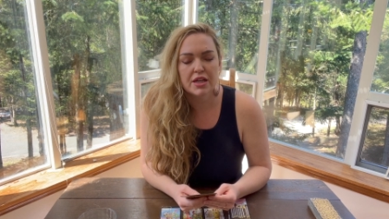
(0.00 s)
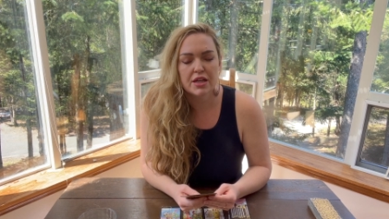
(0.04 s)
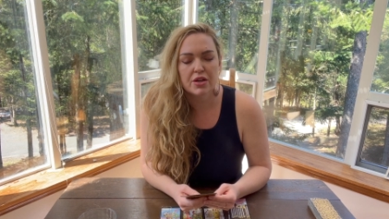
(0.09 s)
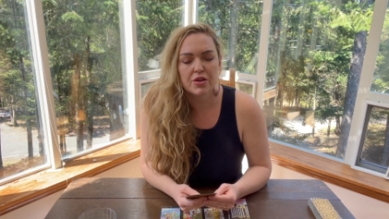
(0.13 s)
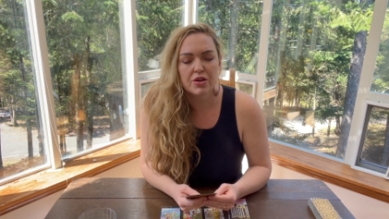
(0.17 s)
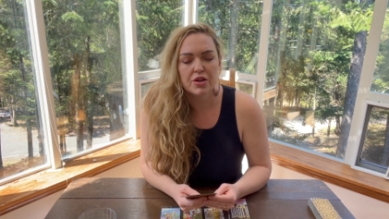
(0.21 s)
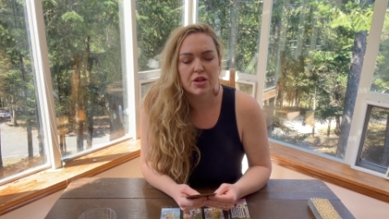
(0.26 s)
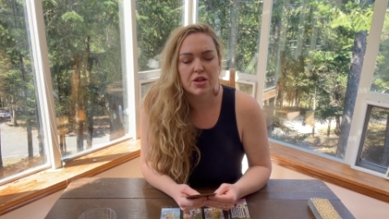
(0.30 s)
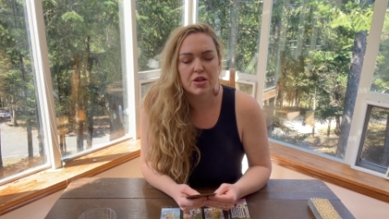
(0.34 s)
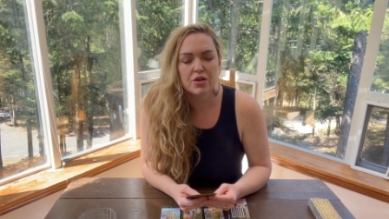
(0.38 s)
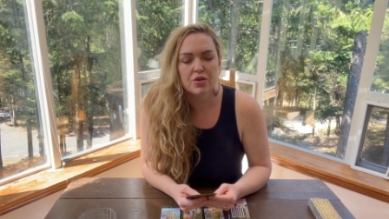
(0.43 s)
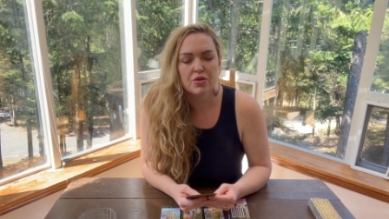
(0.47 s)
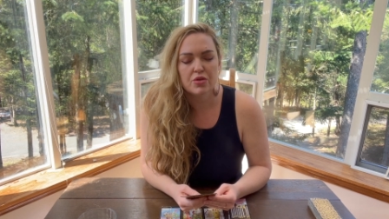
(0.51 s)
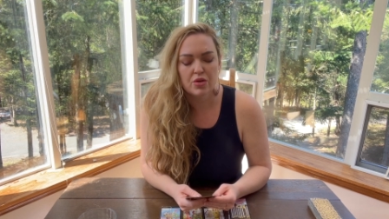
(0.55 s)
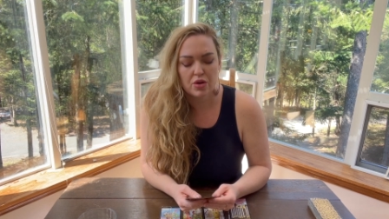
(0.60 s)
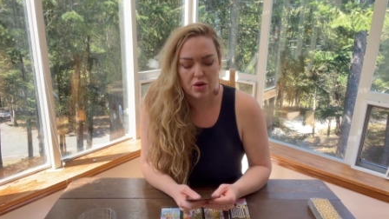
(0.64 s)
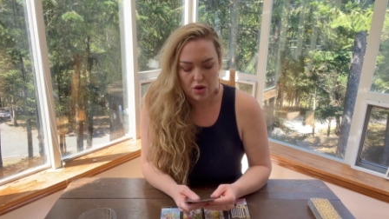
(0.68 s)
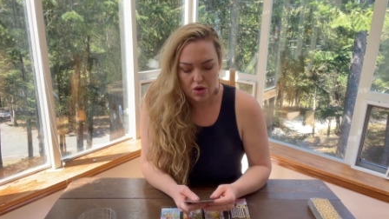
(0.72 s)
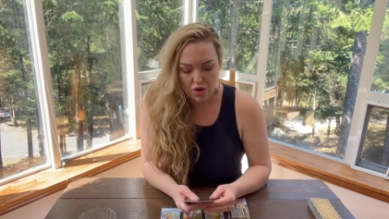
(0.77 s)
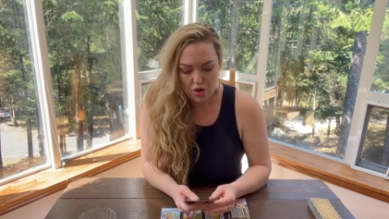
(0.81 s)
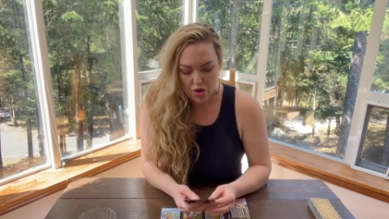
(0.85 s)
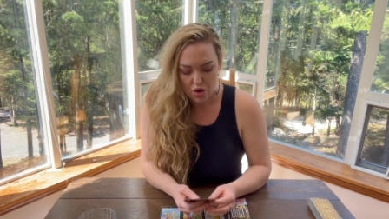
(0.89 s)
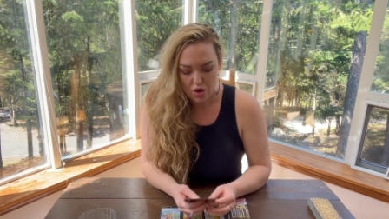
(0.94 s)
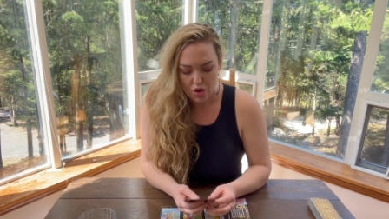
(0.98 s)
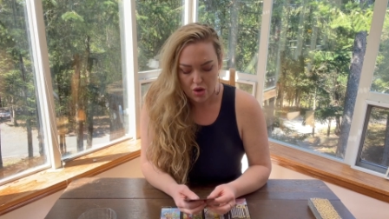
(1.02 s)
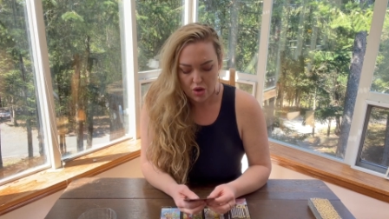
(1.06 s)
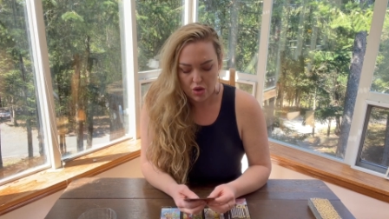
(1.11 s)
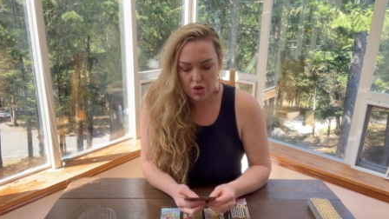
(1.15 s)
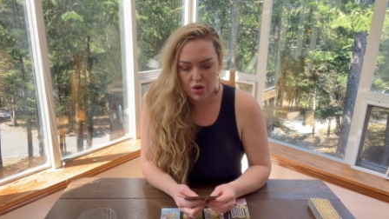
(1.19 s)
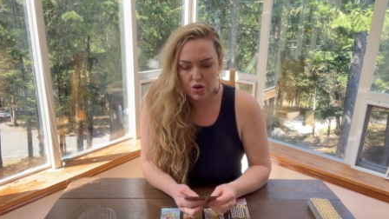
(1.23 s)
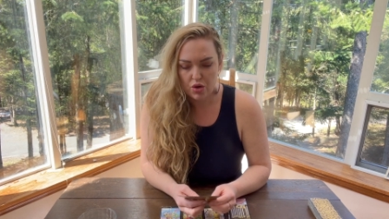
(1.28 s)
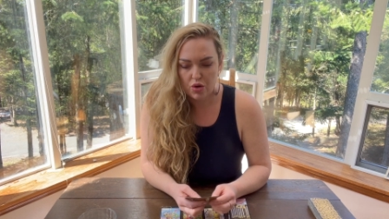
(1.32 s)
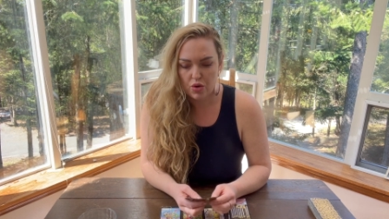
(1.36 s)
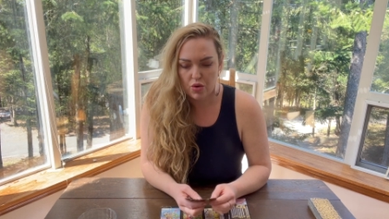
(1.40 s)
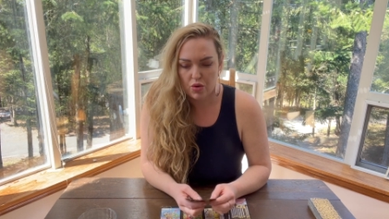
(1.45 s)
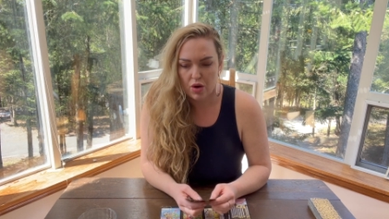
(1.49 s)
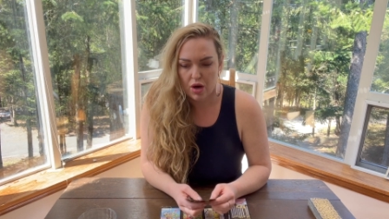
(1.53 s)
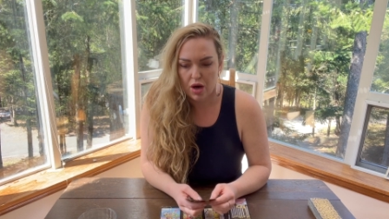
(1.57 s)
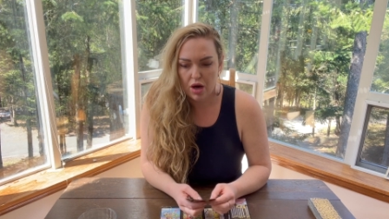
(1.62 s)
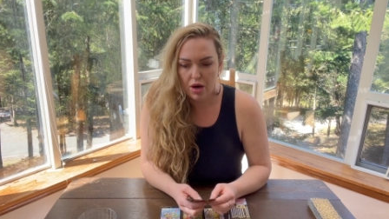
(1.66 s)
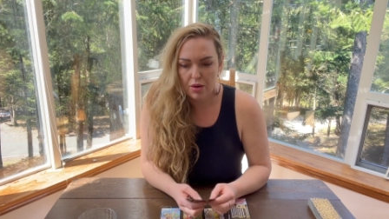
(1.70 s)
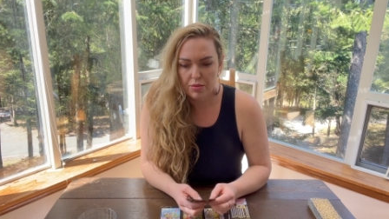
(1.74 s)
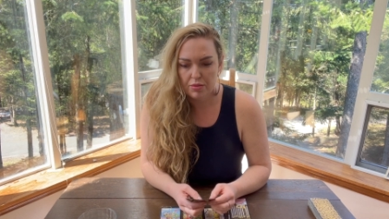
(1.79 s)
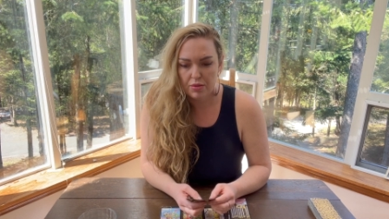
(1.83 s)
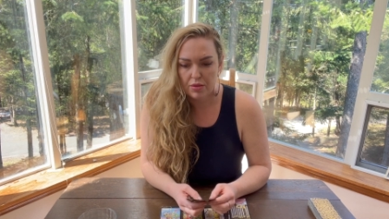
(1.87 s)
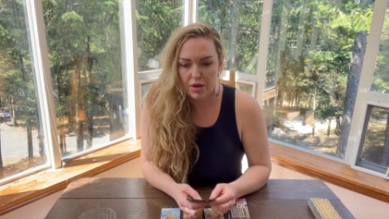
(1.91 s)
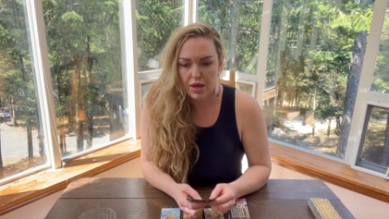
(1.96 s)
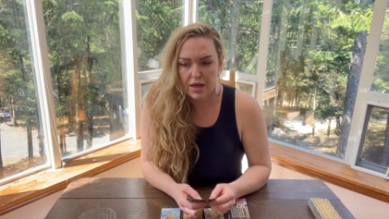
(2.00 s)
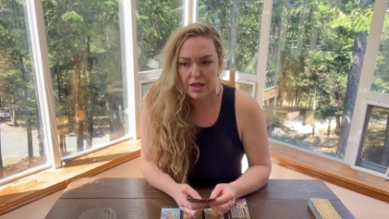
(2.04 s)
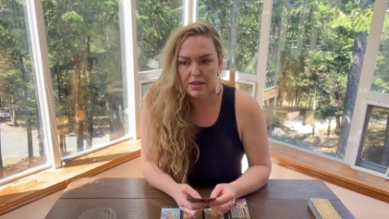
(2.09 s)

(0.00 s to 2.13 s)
near you who um,